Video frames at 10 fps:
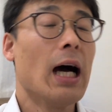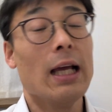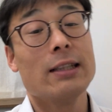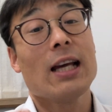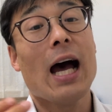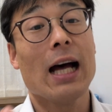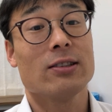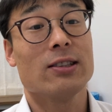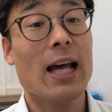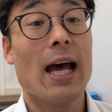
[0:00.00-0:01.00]
it's hard
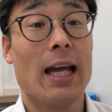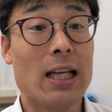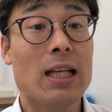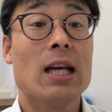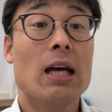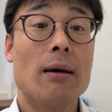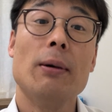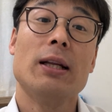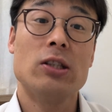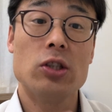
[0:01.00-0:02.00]
to say,
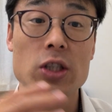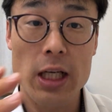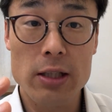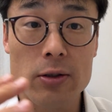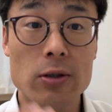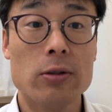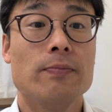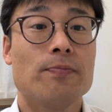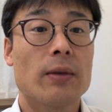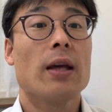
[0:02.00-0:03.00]
but in general,